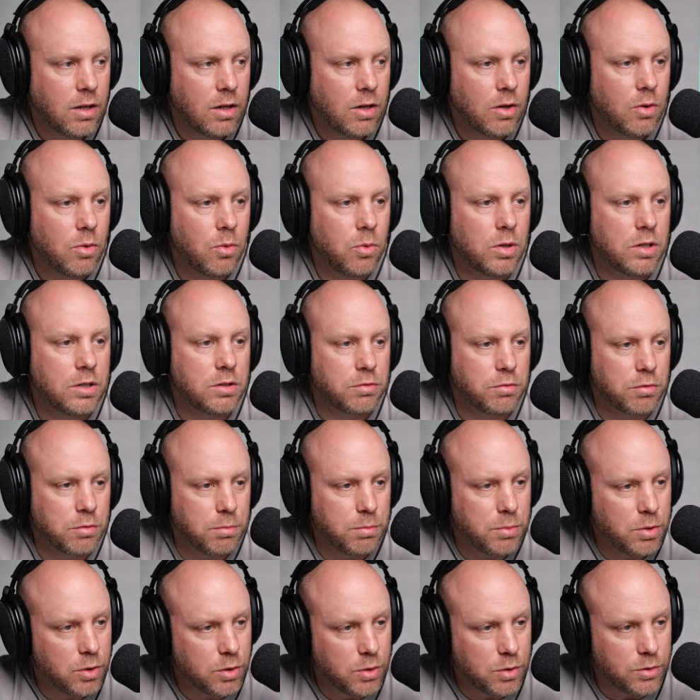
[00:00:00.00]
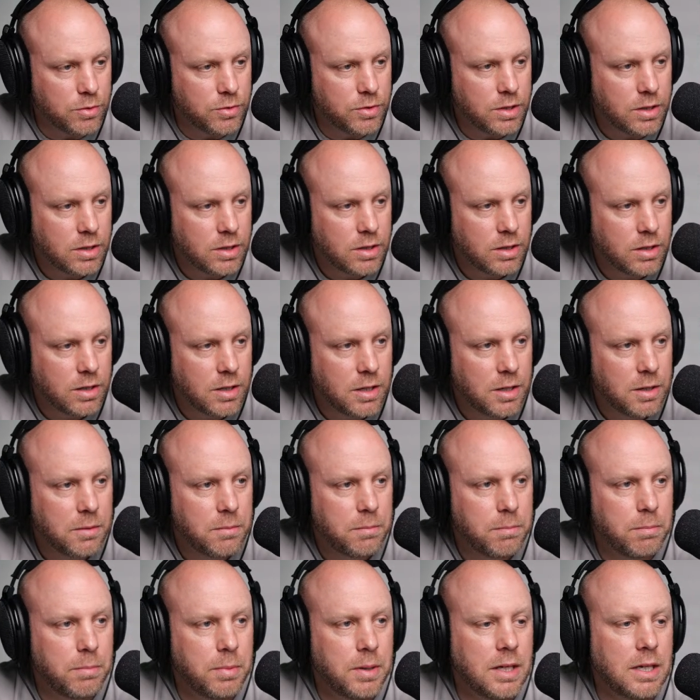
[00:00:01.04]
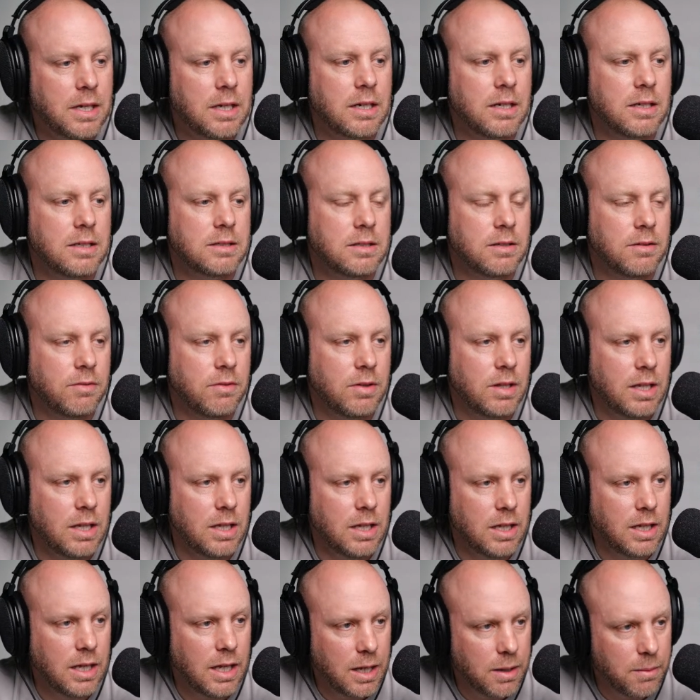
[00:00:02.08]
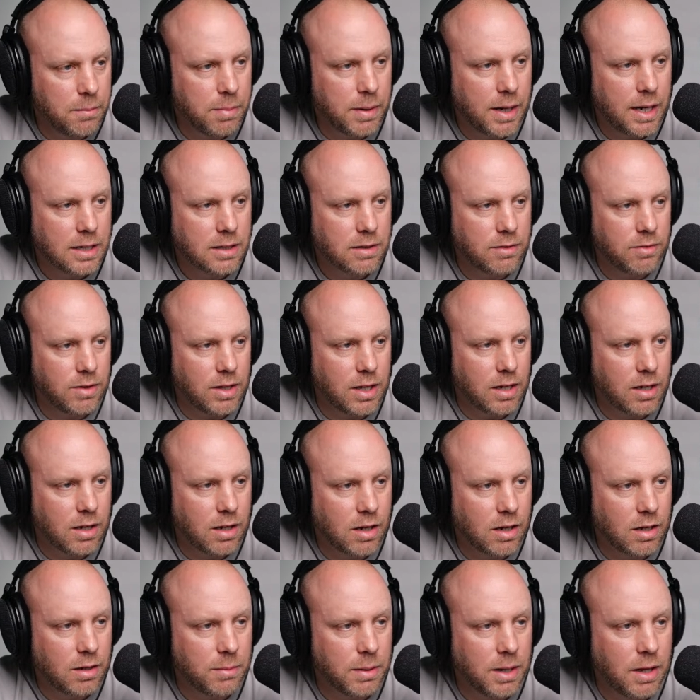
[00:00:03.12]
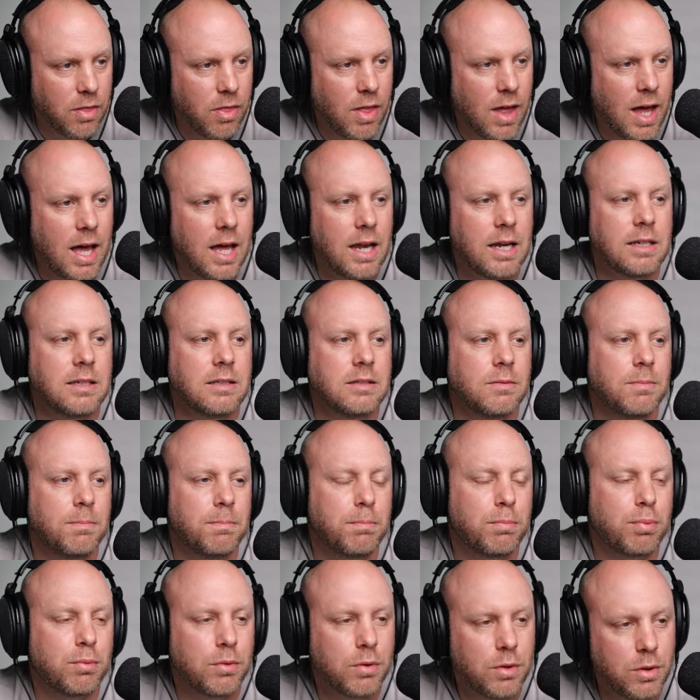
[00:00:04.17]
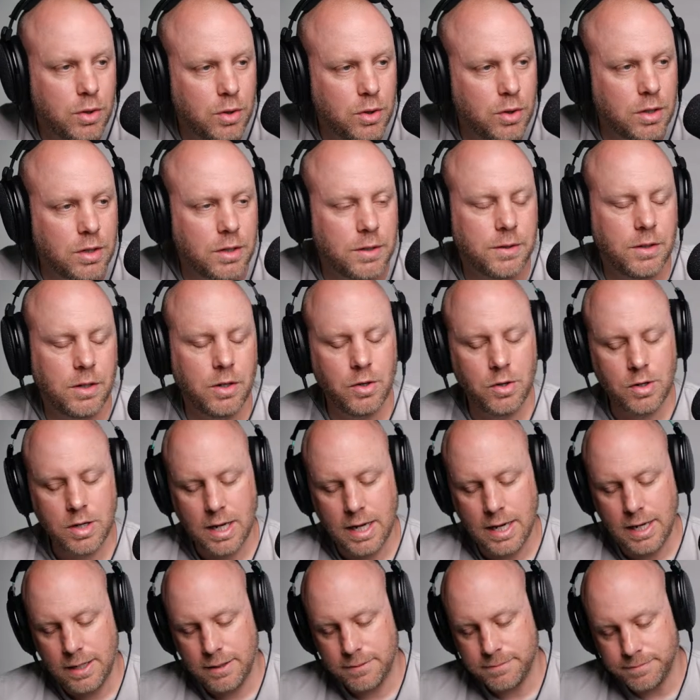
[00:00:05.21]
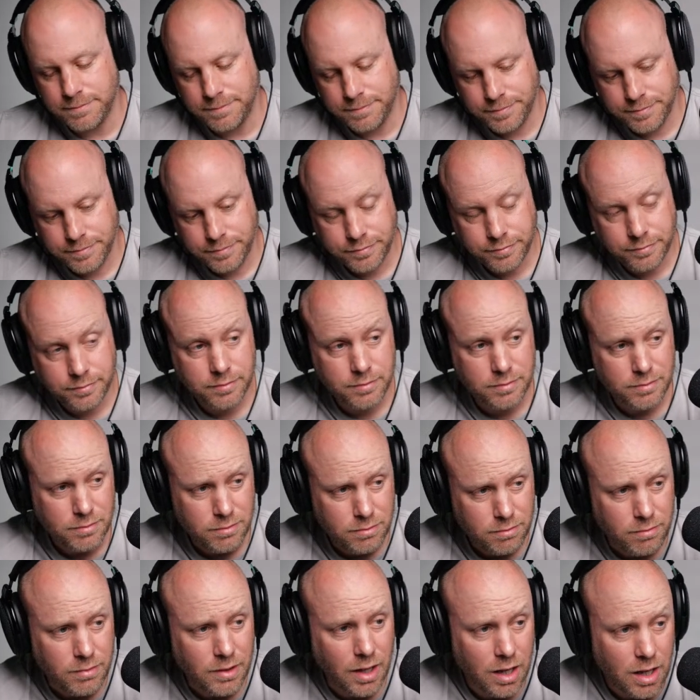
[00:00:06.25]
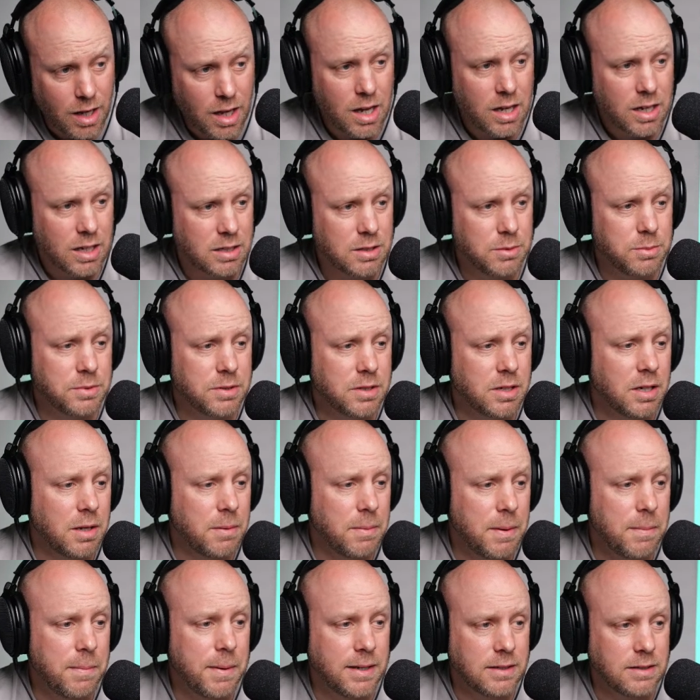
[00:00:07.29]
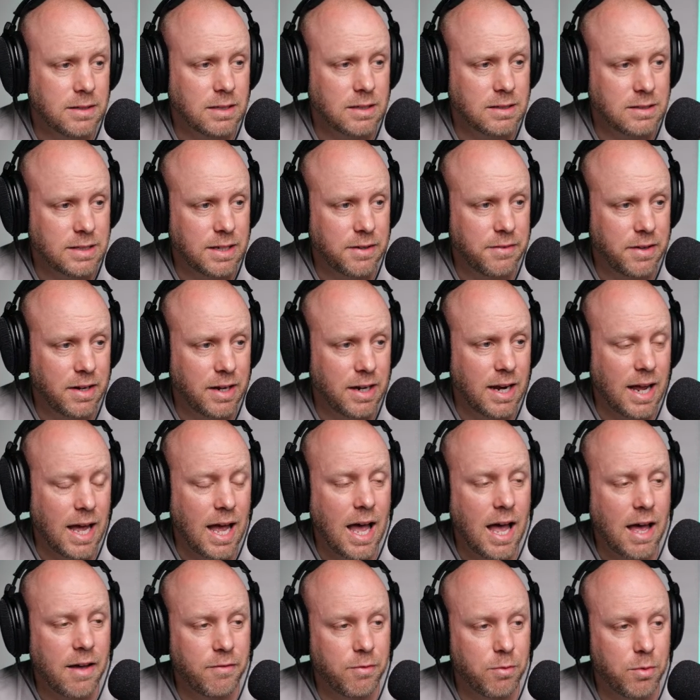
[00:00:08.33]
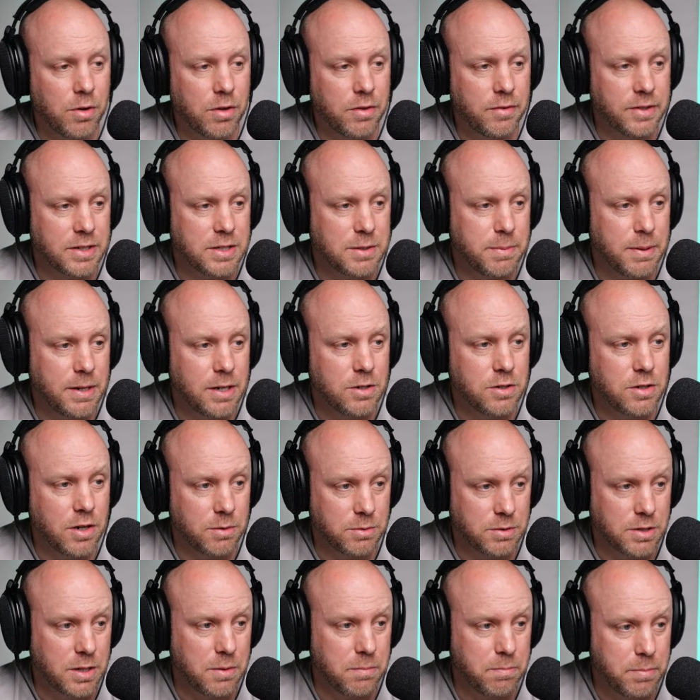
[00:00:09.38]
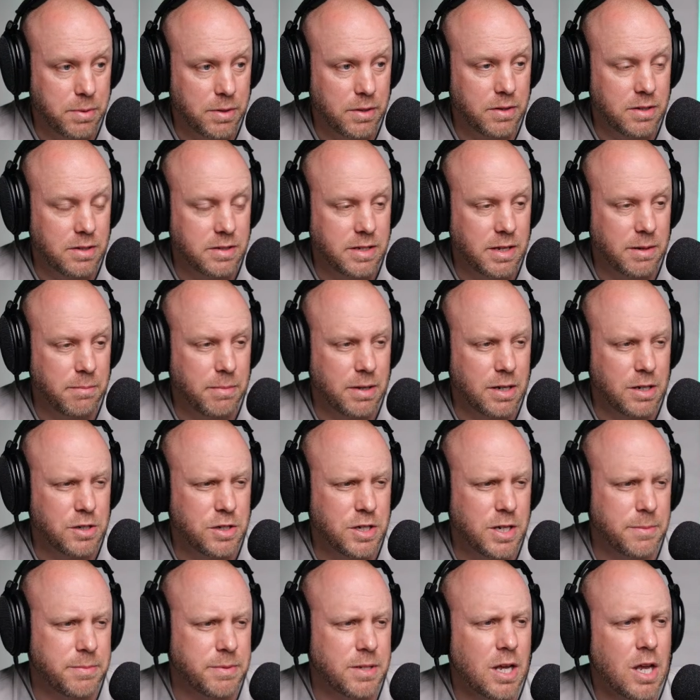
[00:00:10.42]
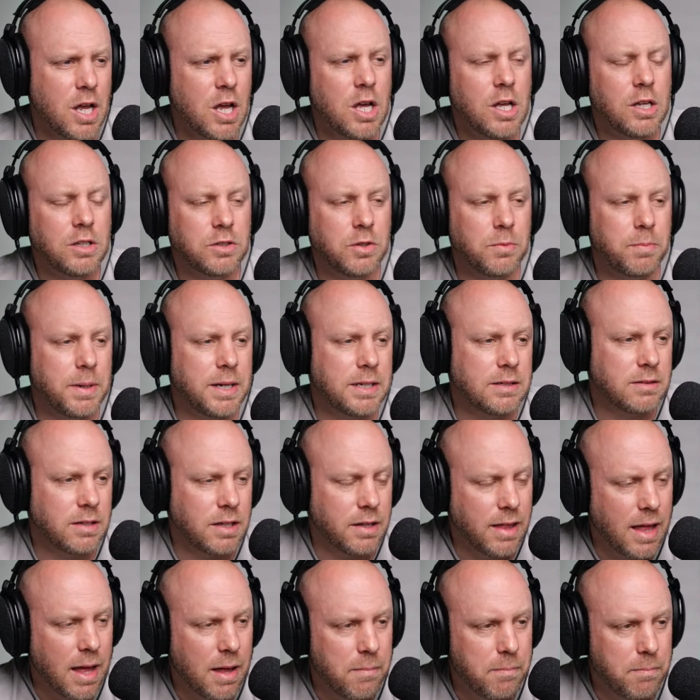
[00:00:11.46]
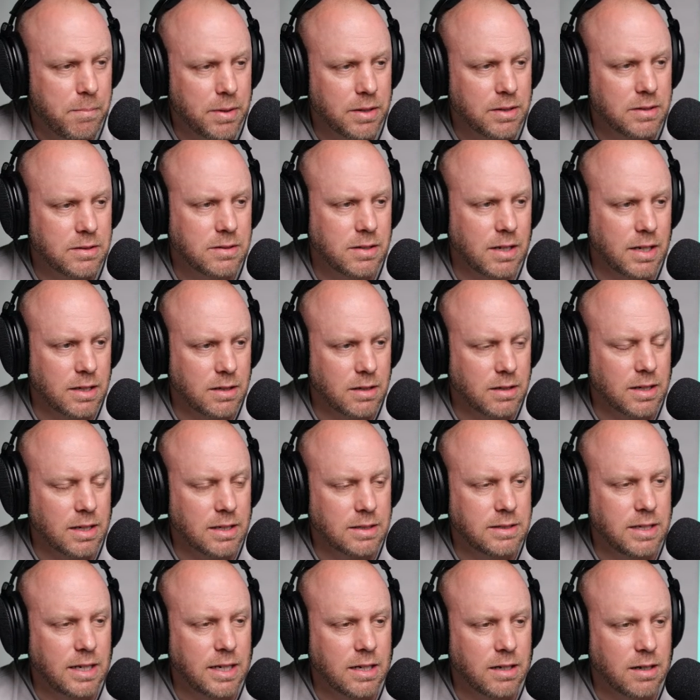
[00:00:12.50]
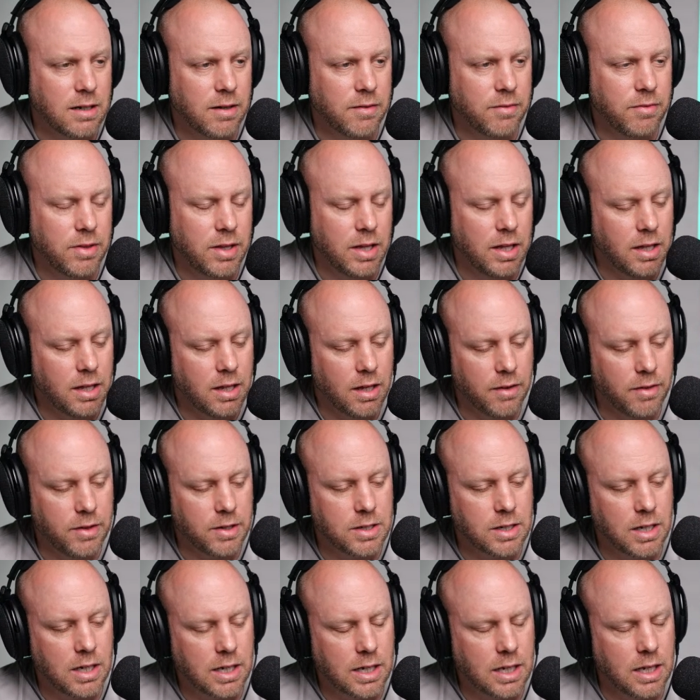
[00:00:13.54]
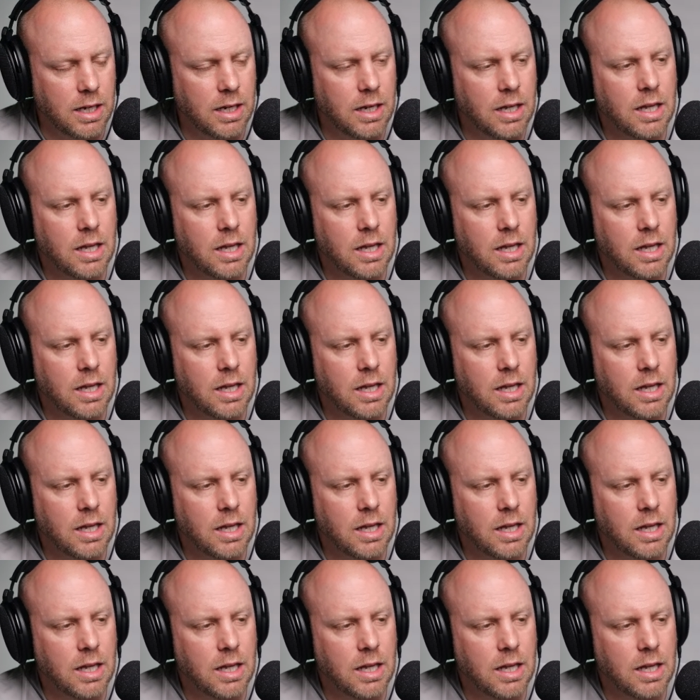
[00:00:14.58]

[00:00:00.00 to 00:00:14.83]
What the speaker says: was removed because of the impact of the economy. That is brutal. Okay. Because it was going to be basically 7.5 worth of expenditure. I was going to build the same amount of ships. So basically that build cycle got taken off the docket.